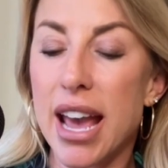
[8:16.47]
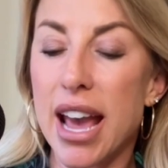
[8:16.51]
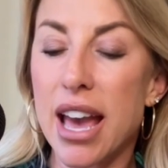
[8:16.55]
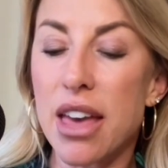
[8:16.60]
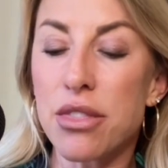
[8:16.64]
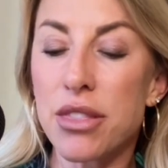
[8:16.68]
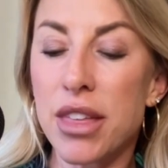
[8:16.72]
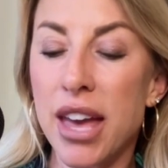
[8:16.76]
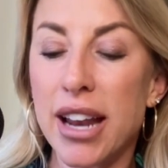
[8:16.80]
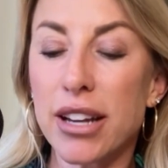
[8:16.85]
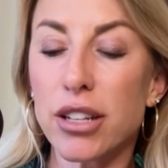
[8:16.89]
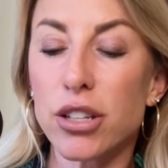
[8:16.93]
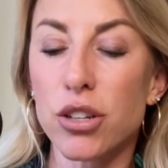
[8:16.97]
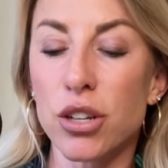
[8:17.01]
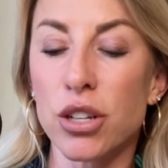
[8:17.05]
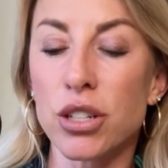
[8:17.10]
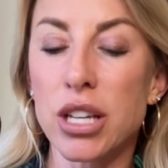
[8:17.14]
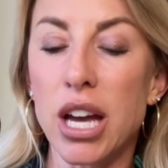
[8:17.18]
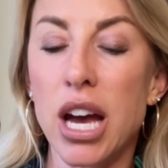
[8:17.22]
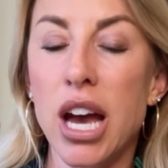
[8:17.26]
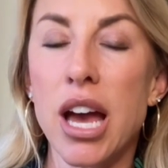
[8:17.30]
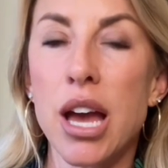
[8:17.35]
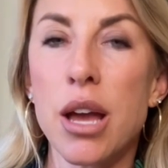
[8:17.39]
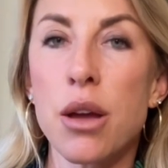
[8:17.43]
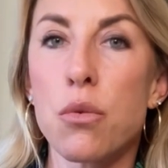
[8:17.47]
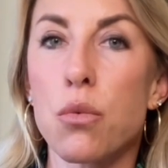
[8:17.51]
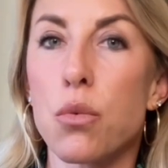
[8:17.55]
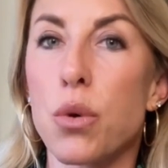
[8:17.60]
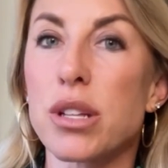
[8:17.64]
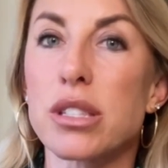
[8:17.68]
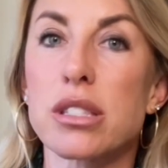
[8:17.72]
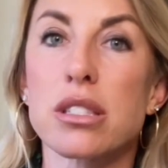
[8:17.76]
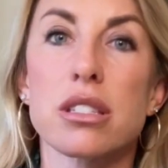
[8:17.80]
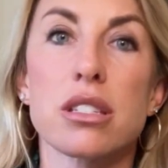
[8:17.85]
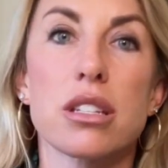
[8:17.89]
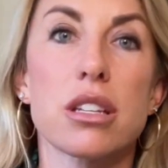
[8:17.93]
And that good guy
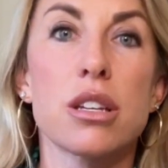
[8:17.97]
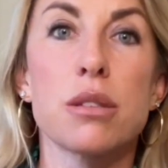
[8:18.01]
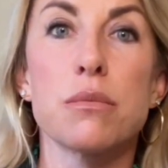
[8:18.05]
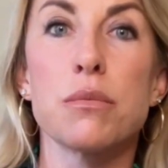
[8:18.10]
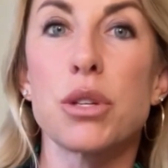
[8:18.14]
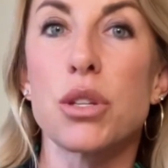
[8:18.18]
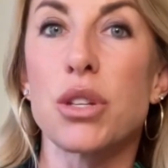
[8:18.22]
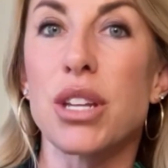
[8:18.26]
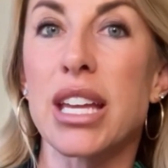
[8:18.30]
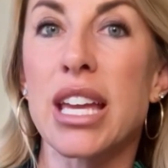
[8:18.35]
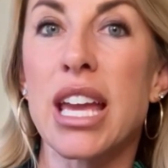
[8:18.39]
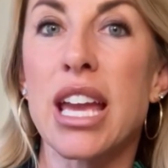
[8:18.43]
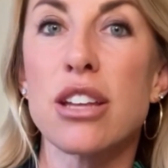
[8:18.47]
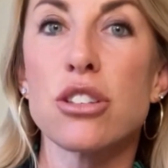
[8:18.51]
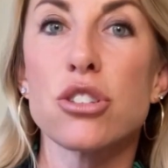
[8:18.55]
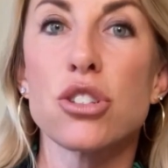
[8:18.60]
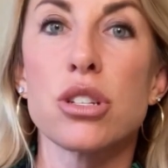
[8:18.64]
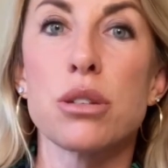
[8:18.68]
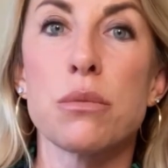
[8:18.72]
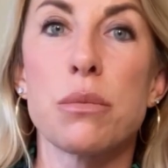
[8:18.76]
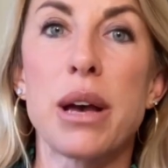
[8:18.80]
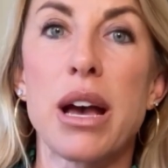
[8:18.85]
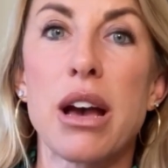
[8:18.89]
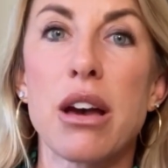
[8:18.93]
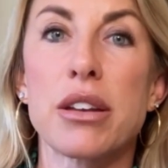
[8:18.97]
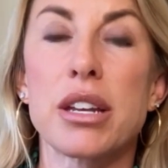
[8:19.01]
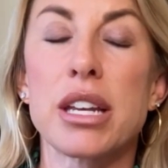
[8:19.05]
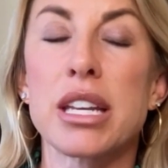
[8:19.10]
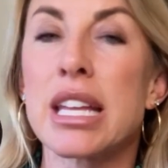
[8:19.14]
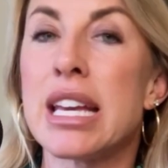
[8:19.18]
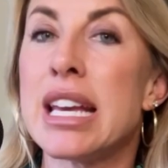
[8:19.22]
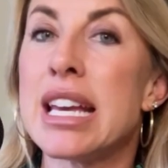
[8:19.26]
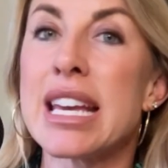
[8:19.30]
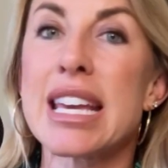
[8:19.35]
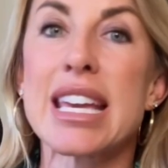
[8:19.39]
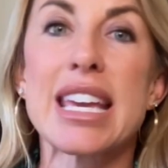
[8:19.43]
wants communication about
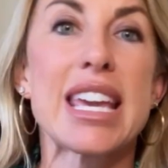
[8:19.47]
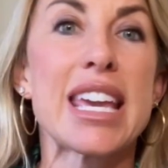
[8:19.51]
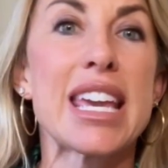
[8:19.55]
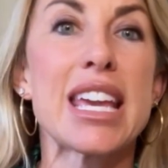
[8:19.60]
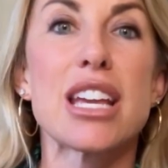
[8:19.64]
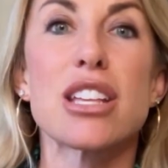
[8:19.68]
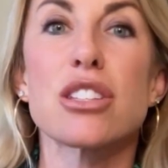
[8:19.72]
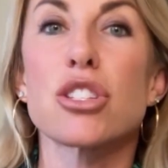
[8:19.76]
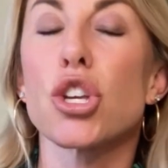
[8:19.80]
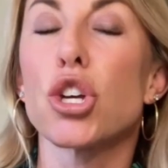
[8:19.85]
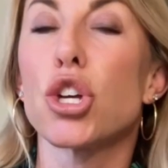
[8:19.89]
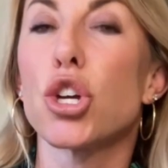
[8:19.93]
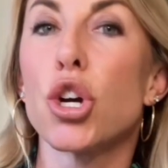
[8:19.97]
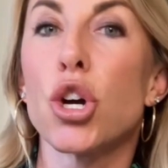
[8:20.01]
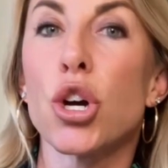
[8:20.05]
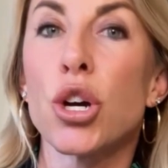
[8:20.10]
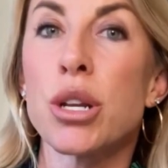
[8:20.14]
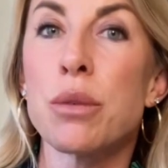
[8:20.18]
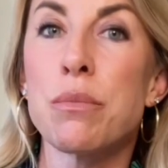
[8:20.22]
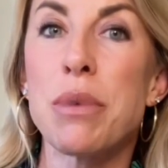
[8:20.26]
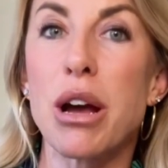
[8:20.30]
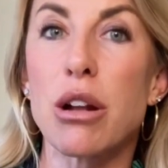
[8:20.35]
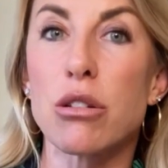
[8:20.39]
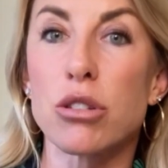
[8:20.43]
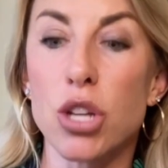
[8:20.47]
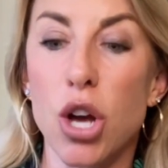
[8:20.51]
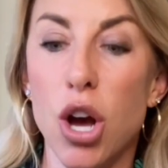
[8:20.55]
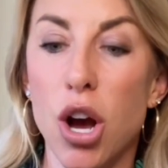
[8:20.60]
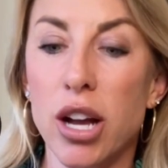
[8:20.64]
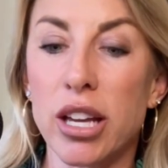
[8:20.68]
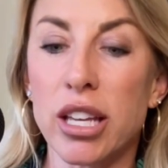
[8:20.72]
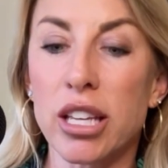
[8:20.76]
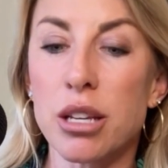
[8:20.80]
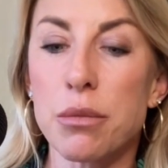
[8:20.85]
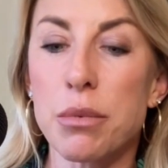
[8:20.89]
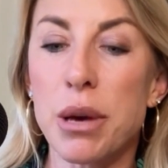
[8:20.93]
it. He is good about
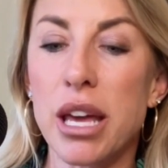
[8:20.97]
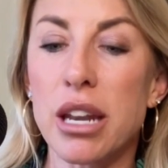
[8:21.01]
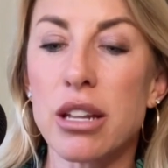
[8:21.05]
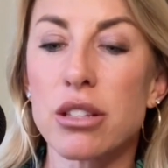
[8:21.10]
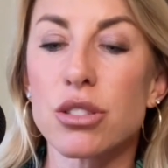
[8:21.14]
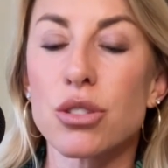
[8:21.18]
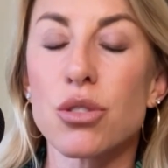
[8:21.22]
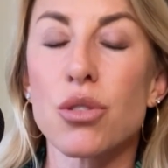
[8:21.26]
talking about it.